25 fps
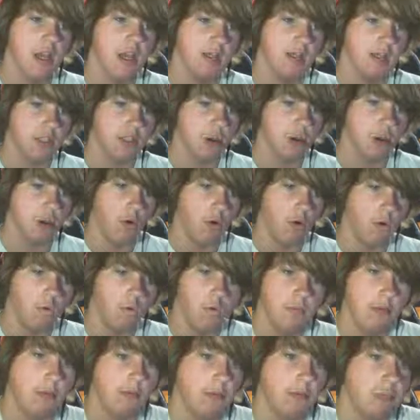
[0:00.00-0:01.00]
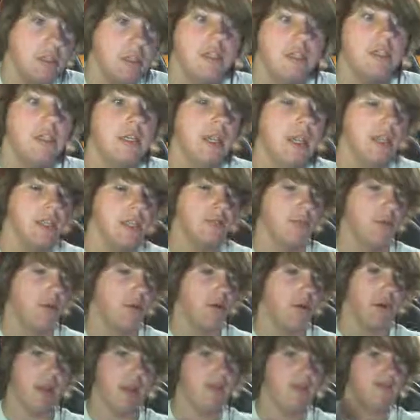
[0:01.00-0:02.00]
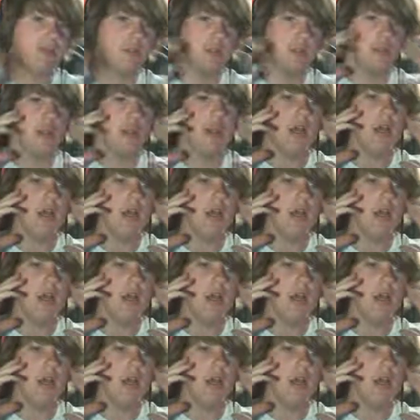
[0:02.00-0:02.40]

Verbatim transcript: So maybe he has more games